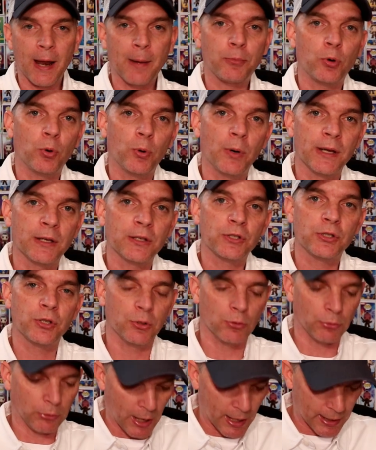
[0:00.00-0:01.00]
and I'm going
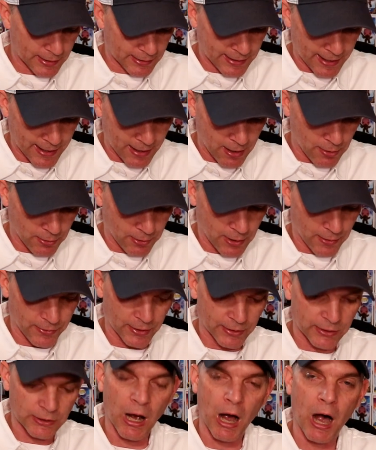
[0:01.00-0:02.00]
to lock down
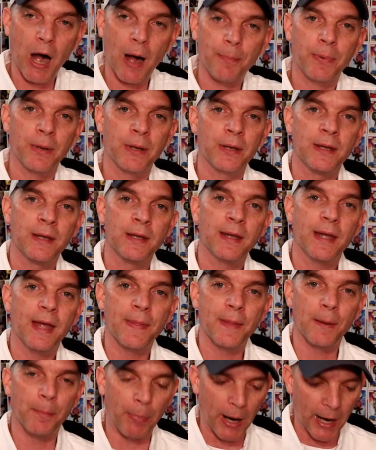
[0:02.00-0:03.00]
the top and the